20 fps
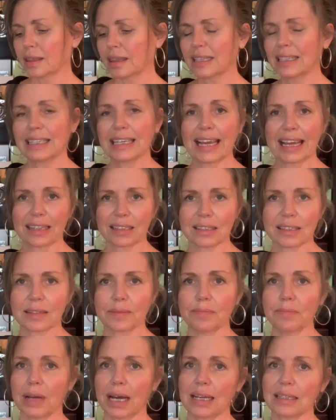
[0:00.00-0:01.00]
The next
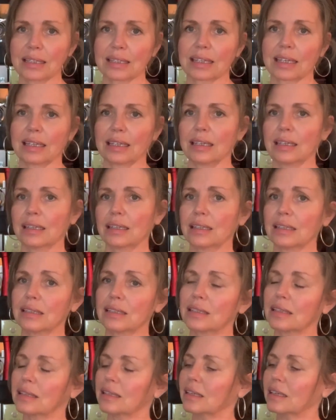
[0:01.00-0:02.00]
musk
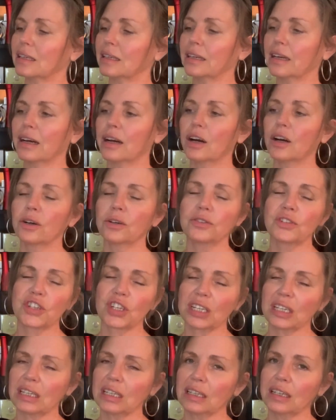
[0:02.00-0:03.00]
is the O
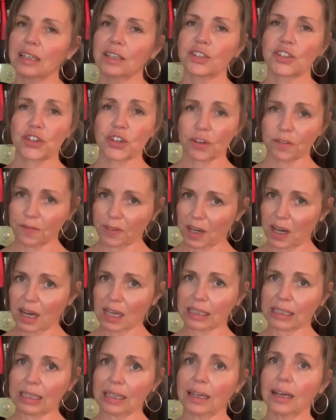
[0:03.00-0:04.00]
G
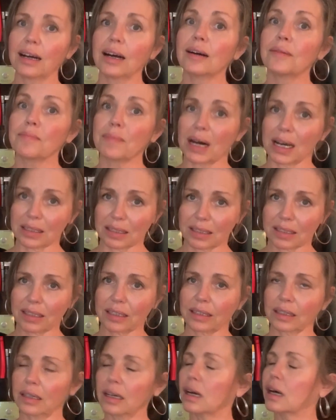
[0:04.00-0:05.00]
Jovan
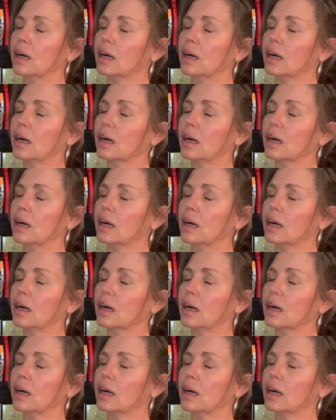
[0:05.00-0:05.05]
Musk.